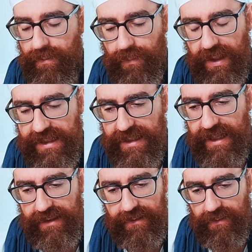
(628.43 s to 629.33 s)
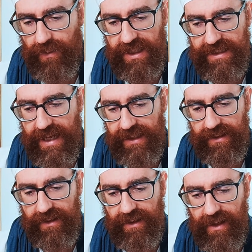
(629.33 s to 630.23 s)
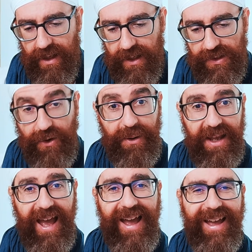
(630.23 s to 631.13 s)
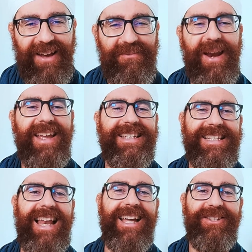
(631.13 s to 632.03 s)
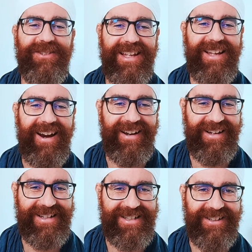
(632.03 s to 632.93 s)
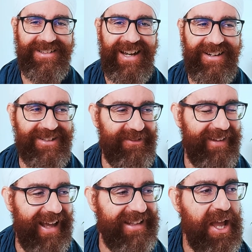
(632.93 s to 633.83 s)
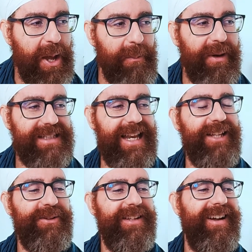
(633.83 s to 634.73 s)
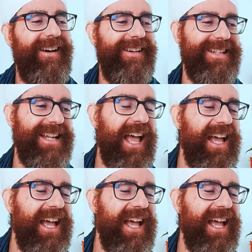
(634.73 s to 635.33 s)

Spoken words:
what does that? What is that? brings light to the darkness, not darkness to the light. Brings light to the darkness.